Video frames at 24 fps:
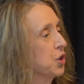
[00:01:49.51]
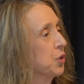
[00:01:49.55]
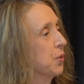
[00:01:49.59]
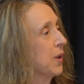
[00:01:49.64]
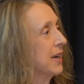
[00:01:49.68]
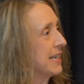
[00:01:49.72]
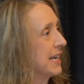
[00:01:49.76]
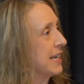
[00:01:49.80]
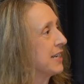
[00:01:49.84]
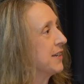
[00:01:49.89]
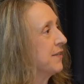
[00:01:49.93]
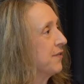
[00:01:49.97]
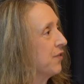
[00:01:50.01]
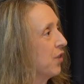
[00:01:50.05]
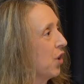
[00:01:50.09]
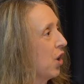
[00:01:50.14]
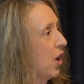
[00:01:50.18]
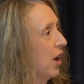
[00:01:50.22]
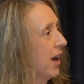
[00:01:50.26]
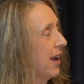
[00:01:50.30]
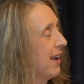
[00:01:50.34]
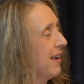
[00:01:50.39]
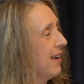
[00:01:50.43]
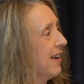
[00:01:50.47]
to
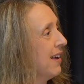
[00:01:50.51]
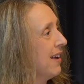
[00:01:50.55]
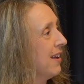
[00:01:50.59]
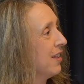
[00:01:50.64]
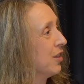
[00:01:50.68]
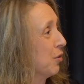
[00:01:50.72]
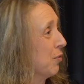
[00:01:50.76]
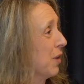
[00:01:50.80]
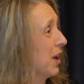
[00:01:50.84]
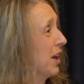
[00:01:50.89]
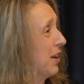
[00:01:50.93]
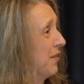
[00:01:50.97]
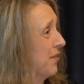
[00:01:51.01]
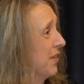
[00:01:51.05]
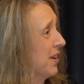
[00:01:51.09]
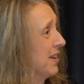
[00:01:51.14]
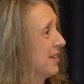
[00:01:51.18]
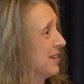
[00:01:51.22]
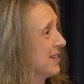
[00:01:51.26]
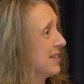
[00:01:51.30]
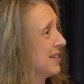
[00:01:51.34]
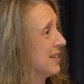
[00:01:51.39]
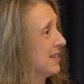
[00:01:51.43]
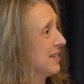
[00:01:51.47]
identify the
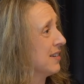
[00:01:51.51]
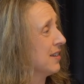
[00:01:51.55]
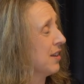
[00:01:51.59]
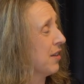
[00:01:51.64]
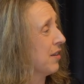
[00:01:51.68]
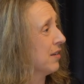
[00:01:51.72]
relevant